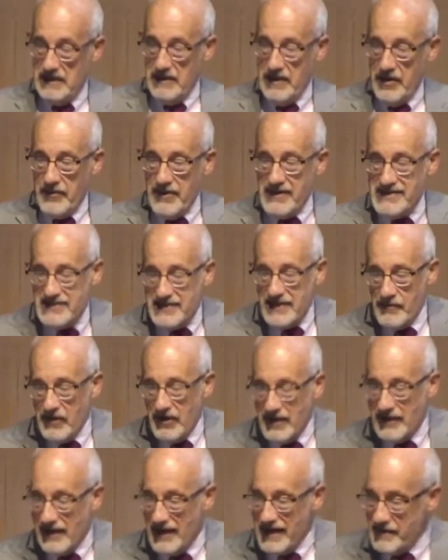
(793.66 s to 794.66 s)
When
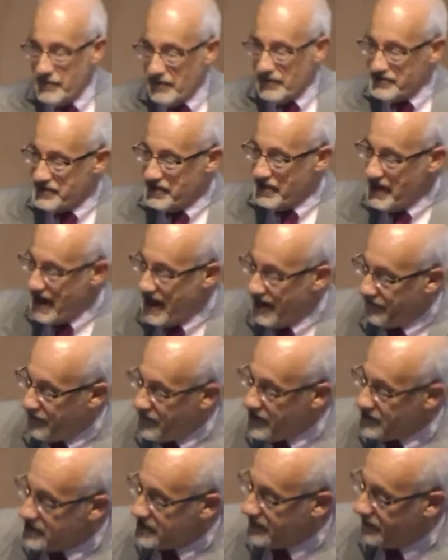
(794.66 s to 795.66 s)
someone labels the
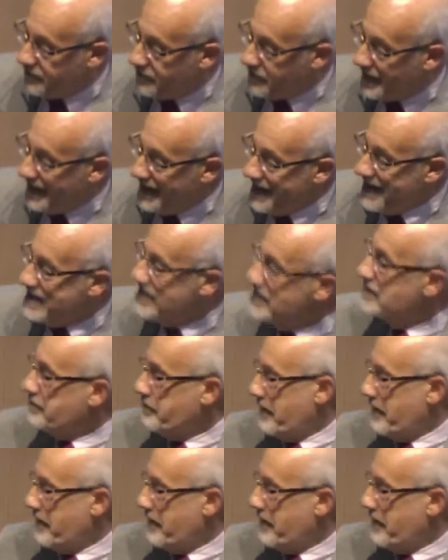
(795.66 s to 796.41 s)
efforts of Planned